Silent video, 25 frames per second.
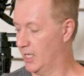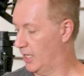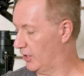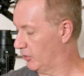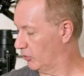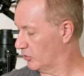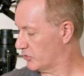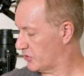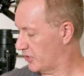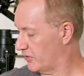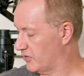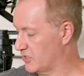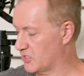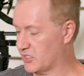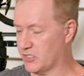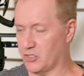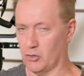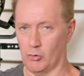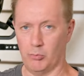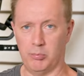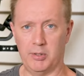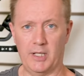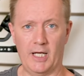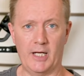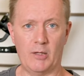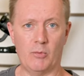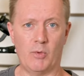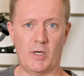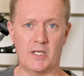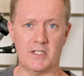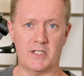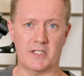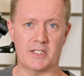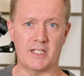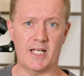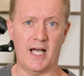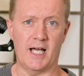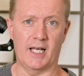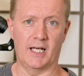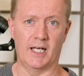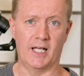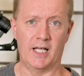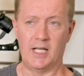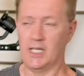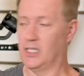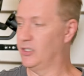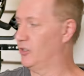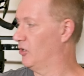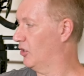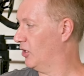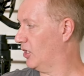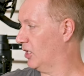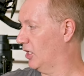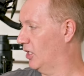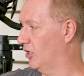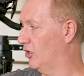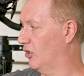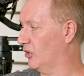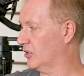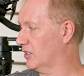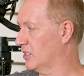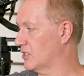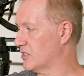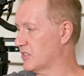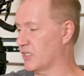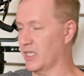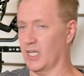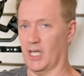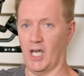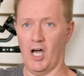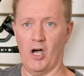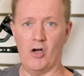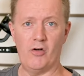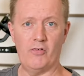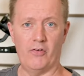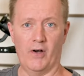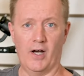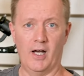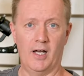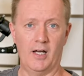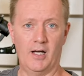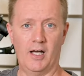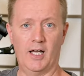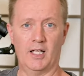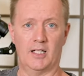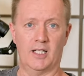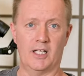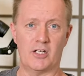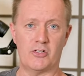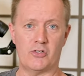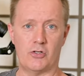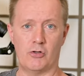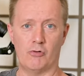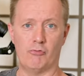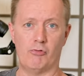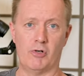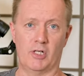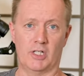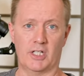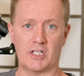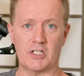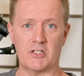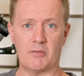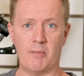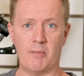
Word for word: And also, this steel plate weighs a ton. You're not going to knock this thing over unless you really